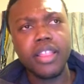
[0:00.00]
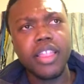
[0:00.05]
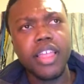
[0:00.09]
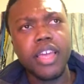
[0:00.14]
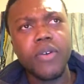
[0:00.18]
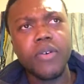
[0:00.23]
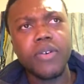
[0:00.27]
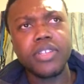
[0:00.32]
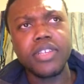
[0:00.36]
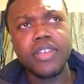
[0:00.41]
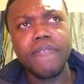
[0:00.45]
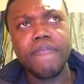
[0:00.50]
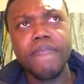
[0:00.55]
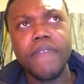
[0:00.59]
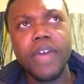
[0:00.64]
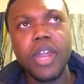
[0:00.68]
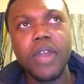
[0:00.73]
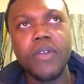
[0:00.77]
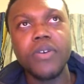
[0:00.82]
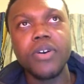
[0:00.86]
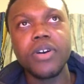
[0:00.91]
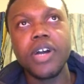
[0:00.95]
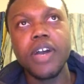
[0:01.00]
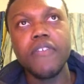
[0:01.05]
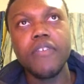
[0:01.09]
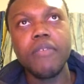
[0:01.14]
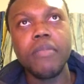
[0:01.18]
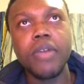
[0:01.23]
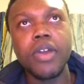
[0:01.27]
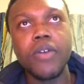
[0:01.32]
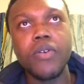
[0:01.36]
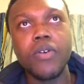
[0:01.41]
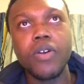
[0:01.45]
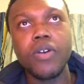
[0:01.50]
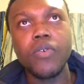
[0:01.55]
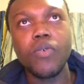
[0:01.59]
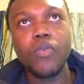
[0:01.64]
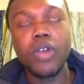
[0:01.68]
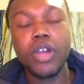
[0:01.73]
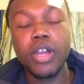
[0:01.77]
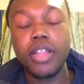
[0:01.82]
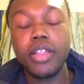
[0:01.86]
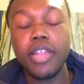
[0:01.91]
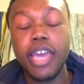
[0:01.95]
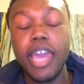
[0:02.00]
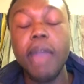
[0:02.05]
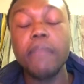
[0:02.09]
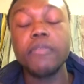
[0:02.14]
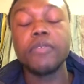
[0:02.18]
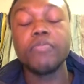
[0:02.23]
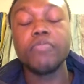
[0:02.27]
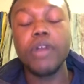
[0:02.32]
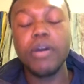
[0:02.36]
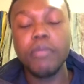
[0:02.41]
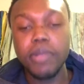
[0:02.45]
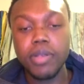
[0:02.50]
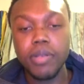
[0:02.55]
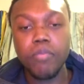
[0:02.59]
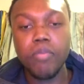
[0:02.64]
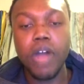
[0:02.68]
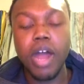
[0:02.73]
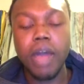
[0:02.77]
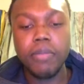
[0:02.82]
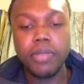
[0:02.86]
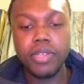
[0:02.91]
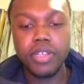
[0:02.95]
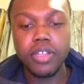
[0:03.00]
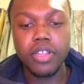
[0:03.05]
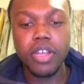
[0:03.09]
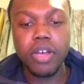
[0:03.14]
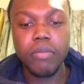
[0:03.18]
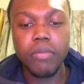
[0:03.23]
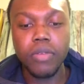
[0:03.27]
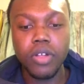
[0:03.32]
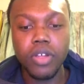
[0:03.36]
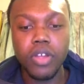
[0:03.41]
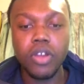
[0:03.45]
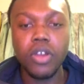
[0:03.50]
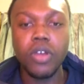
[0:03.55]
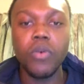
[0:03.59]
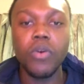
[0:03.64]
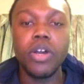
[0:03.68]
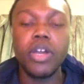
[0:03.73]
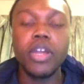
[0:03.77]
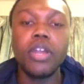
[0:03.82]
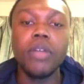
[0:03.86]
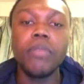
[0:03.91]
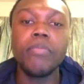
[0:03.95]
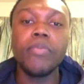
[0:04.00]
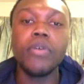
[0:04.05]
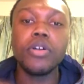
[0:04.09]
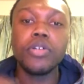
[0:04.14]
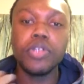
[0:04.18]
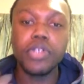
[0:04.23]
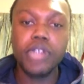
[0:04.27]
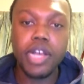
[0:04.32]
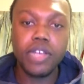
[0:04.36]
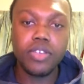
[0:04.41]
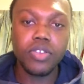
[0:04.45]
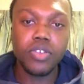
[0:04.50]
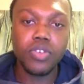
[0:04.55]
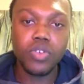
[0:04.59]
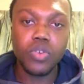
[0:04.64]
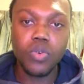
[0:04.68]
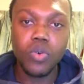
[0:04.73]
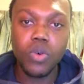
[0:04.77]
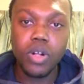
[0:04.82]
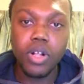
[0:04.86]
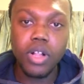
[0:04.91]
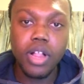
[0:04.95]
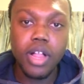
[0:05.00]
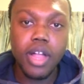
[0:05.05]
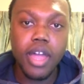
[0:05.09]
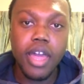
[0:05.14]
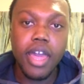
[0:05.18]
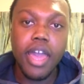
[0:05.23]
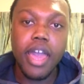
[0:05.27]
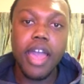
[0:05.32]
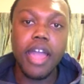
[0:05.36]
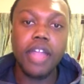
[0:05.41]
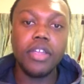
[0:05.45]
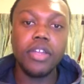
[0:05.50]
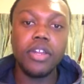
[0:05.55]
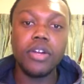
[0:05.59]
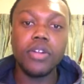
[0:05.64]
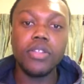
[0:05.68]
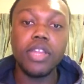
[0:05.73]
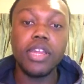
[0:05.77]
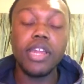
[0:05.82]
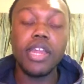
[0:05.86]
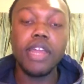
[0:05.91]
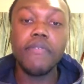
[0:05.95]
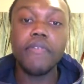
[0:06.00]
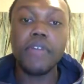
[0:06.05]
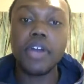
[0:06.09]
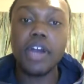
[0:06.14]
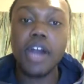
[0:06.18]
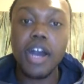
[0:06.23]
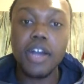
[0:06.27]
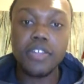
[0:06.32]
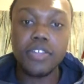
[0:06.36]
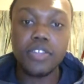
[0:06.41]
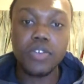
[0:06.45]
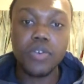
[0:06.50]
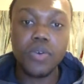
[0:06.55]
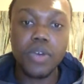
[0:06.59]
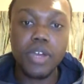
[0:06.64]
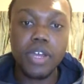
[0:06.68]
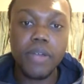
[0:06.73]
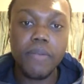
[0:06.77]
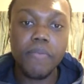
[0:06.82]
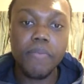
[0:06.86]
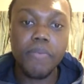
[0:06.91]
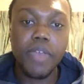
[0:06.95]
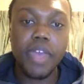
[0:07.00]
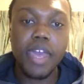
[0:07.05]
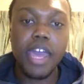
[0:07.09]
think it was the federal government where they kept promising them, oh, we're going to build you guys a school, and, they never got to it.